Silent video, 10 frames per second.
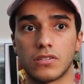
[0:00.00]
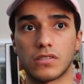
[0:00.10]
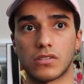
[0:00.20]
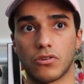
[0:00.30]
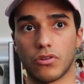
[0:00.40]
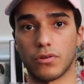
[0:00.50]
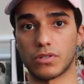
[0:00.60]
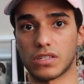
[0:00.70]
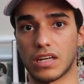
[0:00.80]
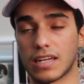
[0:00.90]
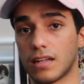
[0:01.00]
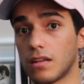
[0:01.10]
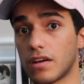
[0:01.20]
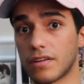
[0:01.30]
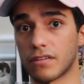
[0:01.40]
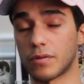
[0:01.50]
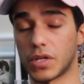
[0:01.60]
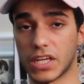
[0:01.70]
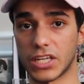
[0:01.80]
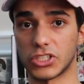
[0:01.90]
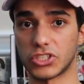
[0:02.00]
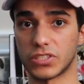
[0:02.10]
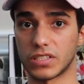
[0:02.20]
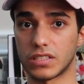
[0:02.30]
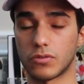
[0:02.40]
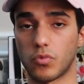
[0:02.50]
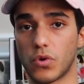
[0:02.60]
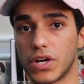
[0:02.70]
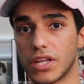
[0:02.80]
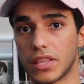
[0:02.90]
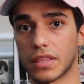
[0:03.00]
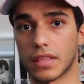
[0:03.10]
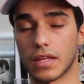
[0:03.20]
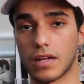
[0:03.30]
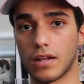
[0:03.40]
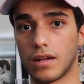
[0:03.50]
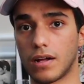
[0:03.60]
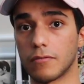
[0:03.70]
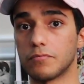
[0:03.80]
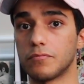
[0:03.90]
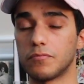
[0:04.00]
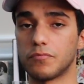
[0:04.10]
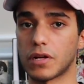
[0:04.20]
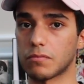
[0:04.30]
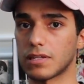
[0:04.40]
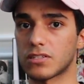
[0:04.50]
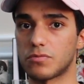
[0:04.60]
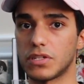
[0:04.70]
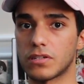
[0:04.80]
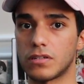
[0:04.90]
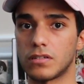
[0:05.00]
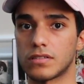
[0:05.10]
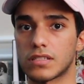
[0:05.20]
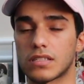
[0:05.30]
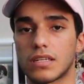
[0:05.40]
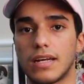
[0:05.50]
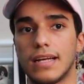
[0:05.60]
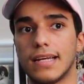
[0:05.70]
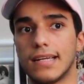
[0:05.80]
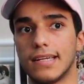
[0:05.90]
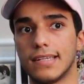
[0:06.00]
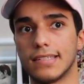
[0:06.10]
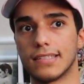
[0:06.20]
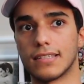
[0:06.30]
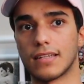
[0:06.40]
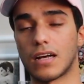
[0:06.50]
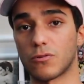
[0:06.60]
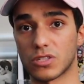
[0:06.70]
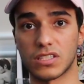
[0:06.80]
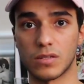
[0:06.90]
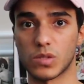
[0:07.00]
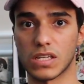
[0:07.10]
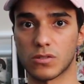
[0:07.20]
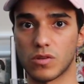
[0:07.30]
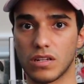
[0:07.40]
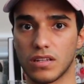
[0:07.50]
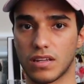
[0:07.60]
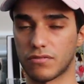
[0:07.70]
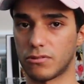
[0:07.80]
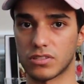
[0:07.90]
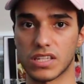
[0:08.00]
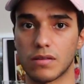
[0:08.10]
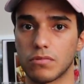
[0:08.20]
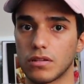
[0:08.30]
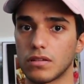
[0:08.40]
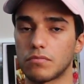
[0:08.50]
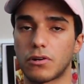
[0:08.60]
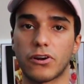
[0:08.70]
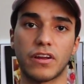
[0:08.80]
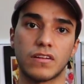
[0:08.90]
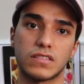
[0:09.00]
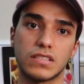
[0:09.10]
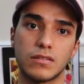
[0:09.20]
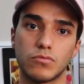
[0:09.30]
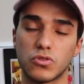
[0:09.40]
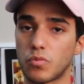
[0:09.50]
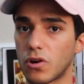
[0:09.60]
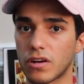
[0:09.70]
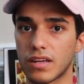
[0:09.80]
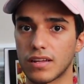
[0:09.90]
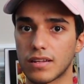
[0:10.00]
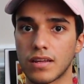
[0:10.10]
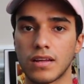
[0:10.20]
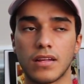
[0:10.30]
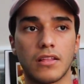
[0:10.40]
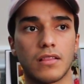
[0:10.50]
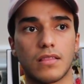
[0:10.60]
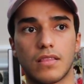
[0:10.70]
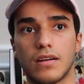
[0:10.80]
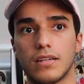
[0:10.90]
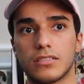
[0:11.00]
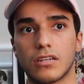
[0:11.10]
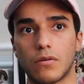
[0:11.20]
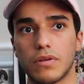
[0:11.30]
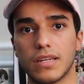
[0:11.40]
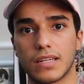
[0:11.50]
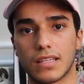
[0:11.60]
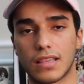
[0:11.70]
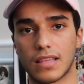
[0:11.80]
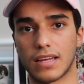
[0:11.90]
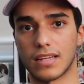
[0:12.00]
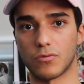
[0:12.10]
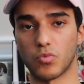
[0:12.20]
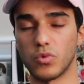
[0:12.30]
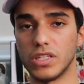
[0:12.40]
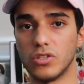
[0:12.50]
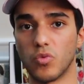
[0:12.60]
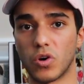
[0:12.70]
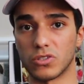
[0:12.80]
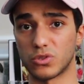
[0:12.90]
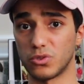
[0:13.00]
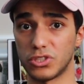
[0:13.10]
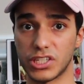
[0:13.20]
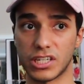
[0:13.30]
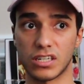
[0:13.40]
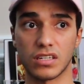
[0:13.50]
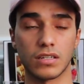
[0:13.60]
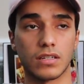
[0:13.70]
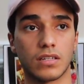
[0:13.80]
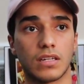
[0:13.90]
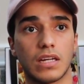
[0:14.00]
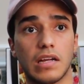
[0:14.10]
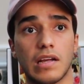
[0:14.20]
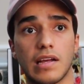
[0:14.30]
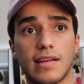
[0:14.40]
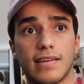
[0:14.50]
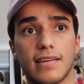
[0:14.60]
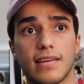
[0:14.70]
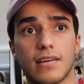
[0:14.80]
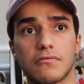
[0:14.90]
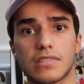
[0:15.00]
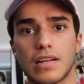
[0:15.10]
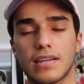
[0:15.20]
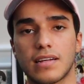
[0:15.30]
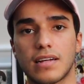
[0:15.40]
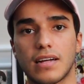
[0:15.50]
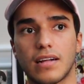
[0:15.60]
so there was like a lot of communication with public speakers and our teams as well. For example, marketing team to market the topic that we want to share, and it was like